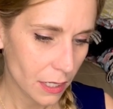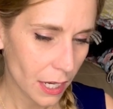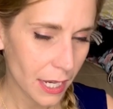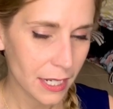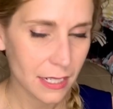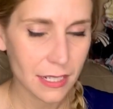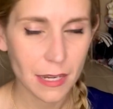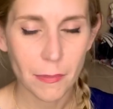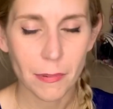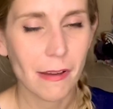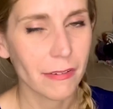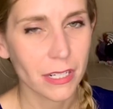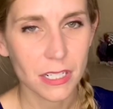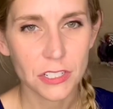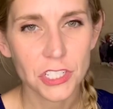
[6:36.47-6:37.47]
I ended up
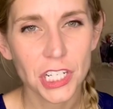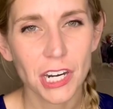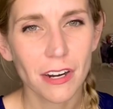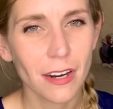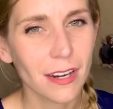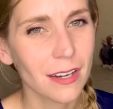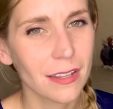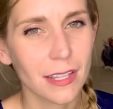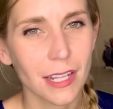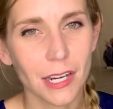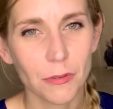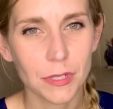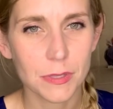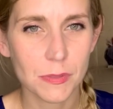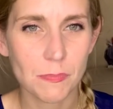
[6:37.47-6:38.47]
having to share it, and then
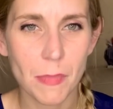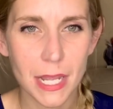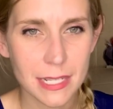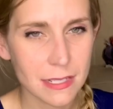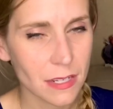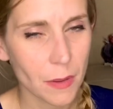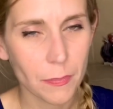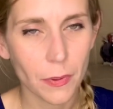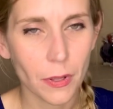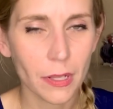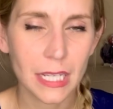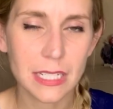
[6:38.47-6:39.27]
it was messed up.